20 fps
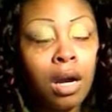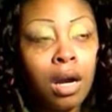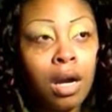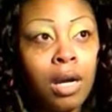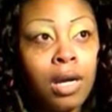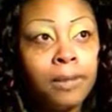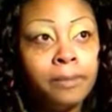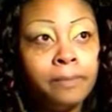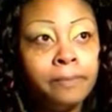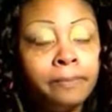
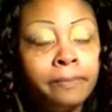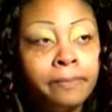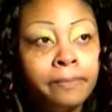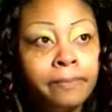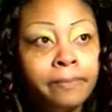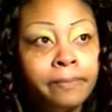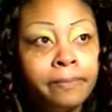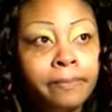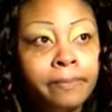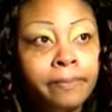Um,
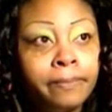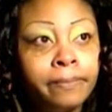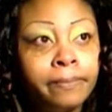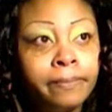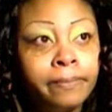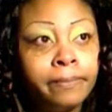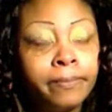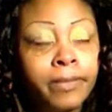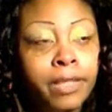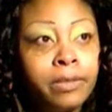
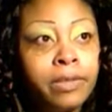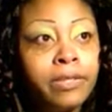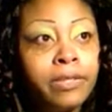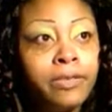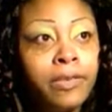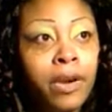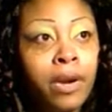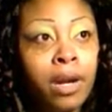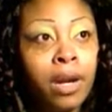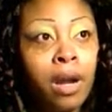it was
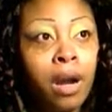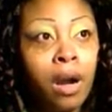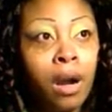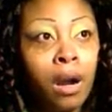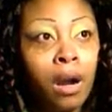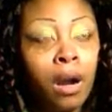very